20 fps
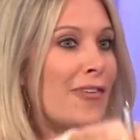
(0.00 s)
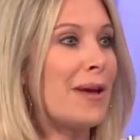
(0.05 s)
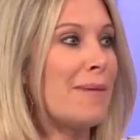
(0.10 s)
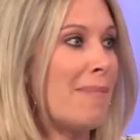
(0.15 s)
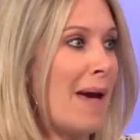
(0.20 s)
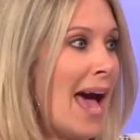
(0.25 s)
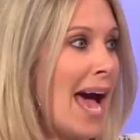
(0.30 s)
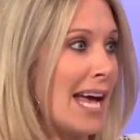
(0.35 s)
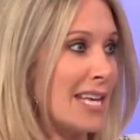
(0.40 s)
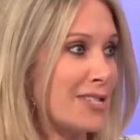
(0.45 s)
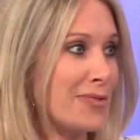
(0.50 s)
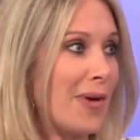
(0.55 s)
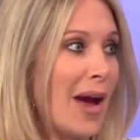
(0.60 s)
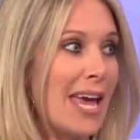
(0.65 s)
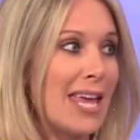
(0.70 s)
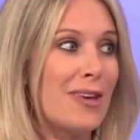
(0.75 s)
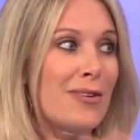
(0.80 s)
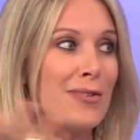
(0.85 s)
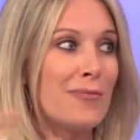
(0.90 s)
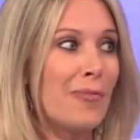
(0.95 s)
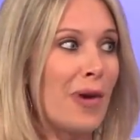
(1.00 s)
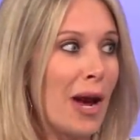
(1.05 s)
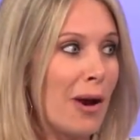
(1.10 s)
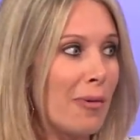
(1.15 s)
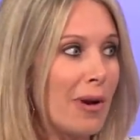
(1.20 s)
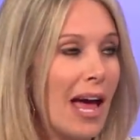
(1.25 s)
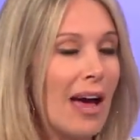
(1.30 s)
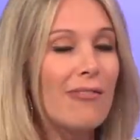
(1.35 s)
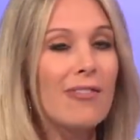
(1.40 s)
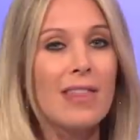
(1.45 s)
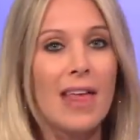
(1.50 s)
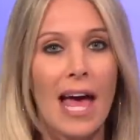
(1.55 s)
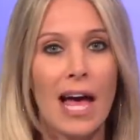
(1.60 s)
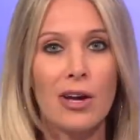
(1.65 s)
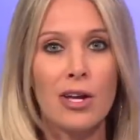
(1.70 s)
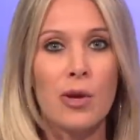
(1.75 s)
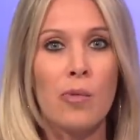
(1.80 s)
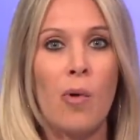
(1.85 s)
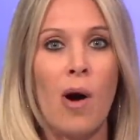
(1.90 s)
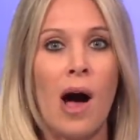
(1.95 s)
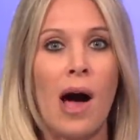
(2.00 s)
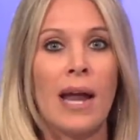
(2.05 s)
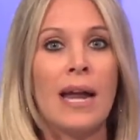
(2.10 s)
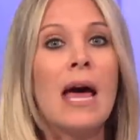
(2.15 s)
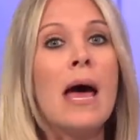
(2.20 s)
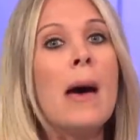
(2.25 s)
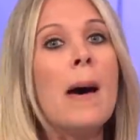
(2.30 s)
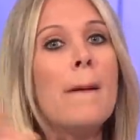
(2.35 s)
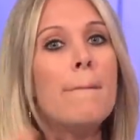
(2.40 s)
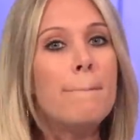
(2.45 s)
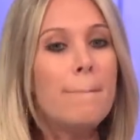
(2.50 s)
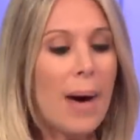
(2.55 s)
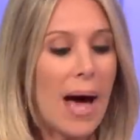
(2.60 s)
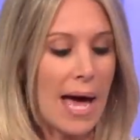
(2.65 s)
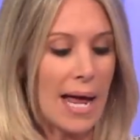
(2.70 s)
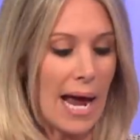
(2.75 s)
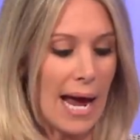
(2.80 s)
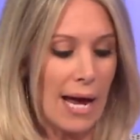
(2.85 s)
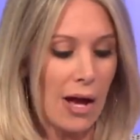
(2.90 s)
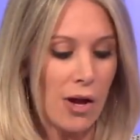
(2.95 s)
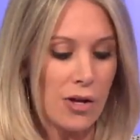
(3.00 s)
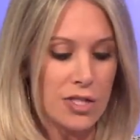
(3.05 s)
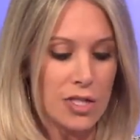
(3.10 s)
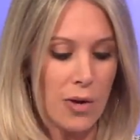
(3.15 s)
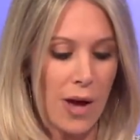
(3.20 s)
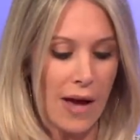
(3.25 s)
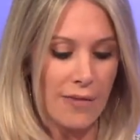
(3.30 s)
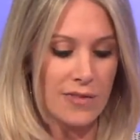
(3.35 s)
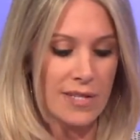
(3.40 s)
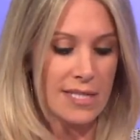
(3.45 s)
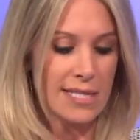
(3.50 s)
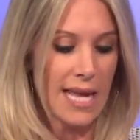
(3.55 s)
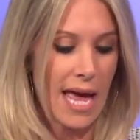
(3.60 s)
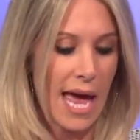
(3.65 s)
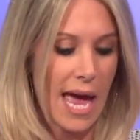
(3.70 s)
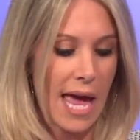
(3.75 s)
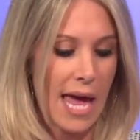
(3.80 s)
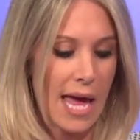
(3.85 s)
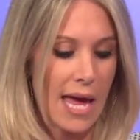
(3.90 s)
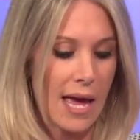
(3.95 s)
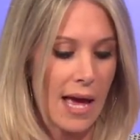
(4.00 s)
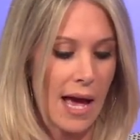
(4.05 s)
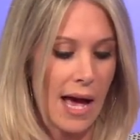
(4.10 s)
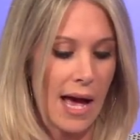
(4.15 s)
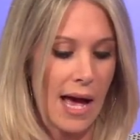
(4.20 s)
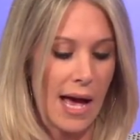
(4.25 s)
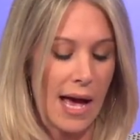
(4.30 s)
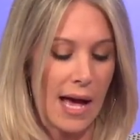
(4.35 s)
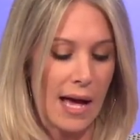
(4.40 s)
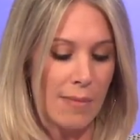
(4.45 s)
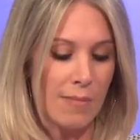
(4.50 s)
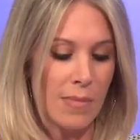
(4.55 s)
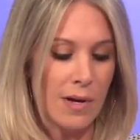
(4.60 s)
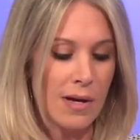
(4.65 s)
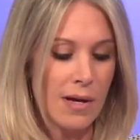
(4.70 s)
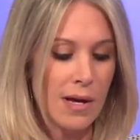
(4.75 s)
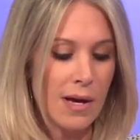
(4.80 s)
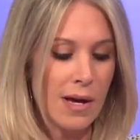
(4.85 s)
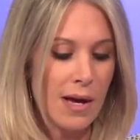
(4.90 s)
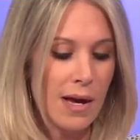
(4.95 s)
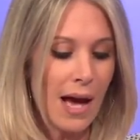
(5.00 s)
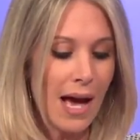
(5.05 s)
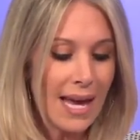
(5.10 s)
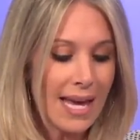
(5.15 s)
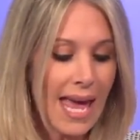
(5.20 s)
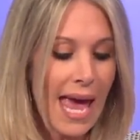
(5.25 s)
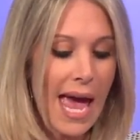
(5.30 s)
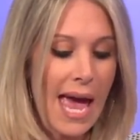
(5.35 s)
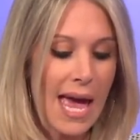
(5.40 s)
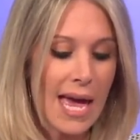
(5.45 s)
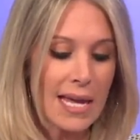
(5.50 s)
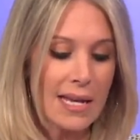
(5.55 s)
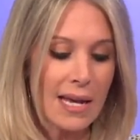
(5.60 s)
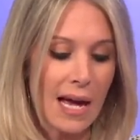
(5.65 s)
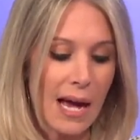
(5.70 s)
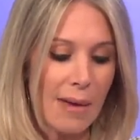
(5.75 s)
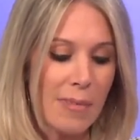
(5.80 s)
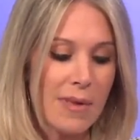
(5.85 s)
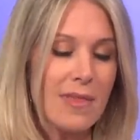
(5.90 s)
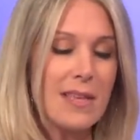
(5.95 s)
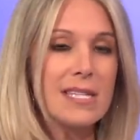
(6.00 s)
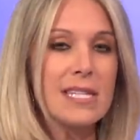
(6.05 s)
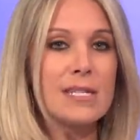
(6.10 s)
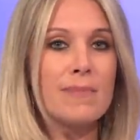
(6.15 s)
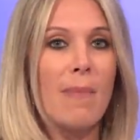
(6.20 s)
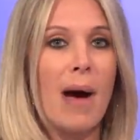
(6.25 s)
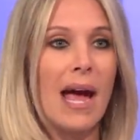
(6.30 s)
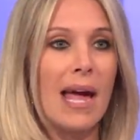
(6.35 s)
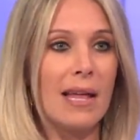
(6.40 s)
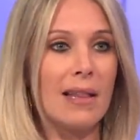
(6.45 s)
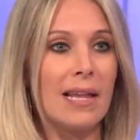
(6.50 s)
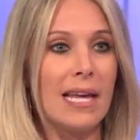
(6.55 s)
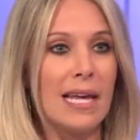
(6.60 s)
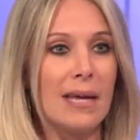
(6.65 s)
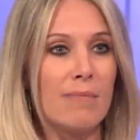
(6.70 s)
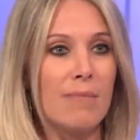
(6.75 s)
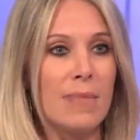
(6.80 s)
a free pass, right? You can yeah. wear whatever the hell you want. But I also have to say, um, again, I mean, this is Miley